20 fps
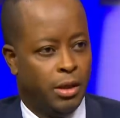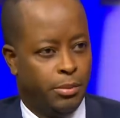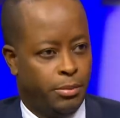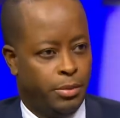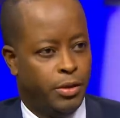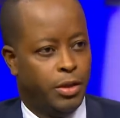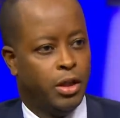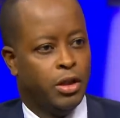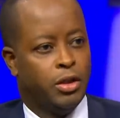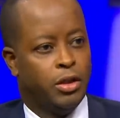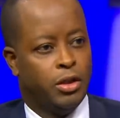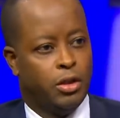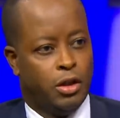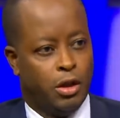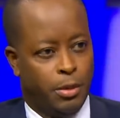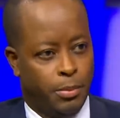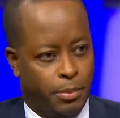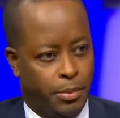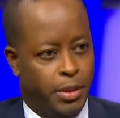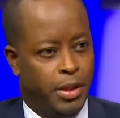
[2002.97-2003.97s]
production
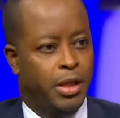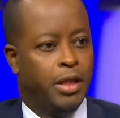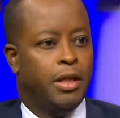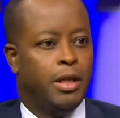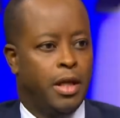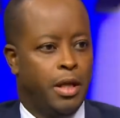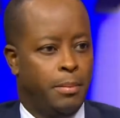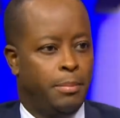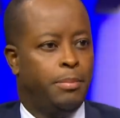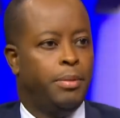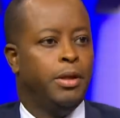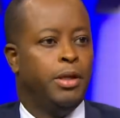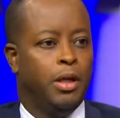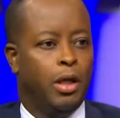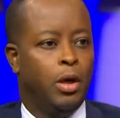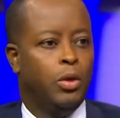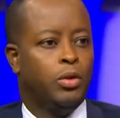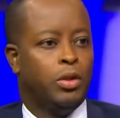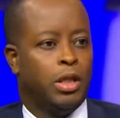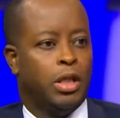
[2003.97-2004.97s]
company and put
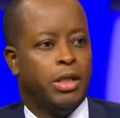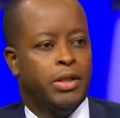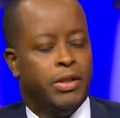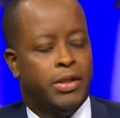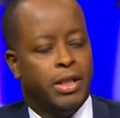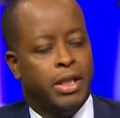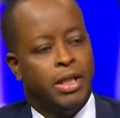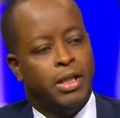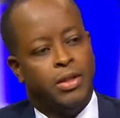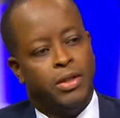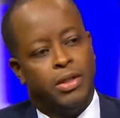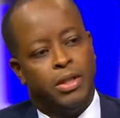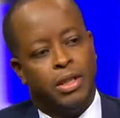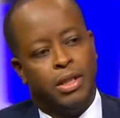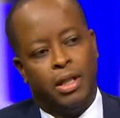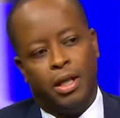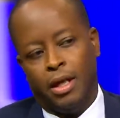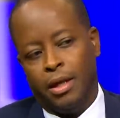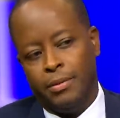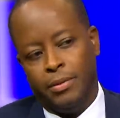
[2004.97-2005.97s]
out content
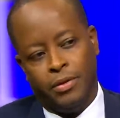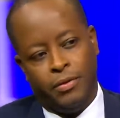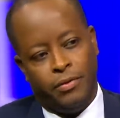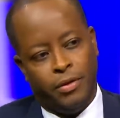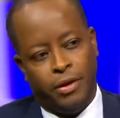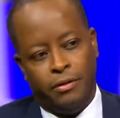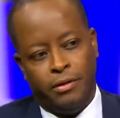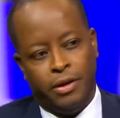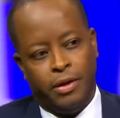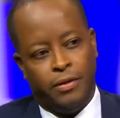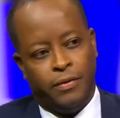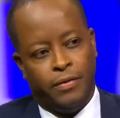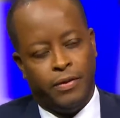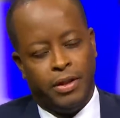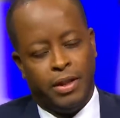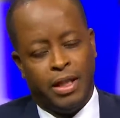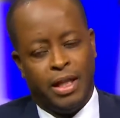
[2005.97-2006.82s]
is very different.